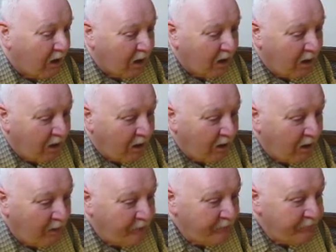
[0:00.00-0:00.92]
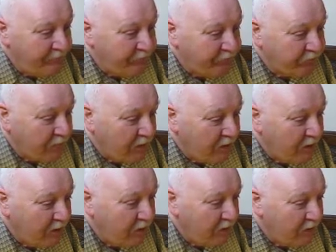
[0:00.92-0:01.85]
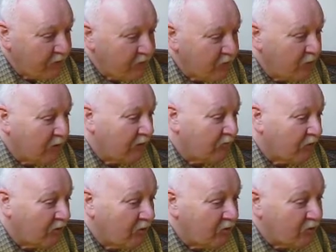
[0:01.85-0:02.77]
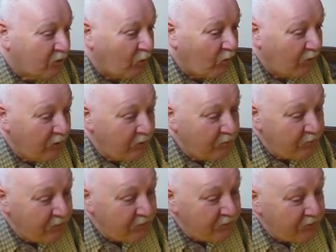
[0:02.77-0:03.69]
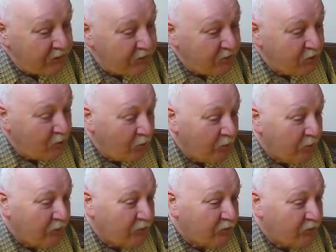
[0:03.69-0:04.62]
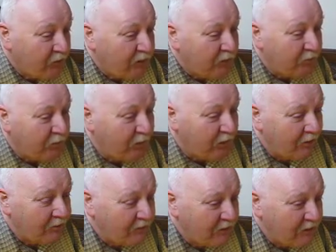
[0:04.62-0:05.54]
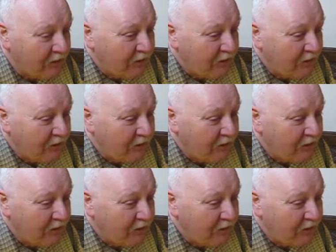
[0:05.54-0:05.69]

Then the next story I've got is what MPs need to know about trade policy.